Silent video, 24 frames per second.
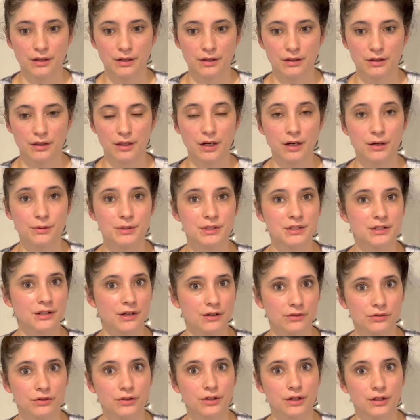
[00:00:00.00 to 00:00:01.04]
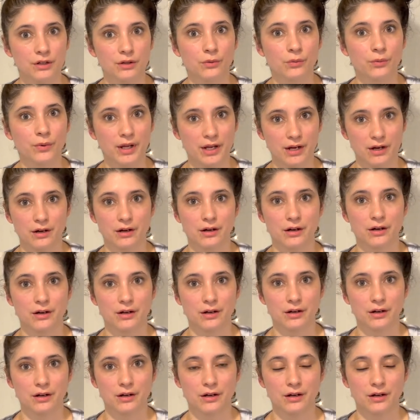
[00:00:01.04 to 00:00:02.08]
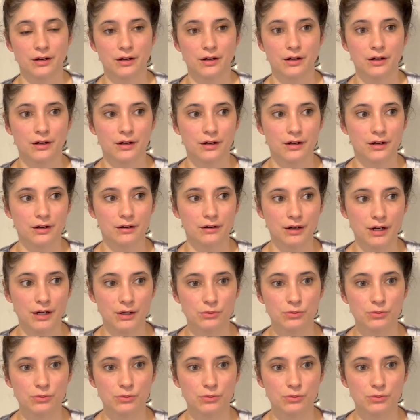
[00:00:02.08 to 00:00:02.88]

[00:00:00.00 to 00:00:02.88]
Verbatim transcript: that I was never going to wear. I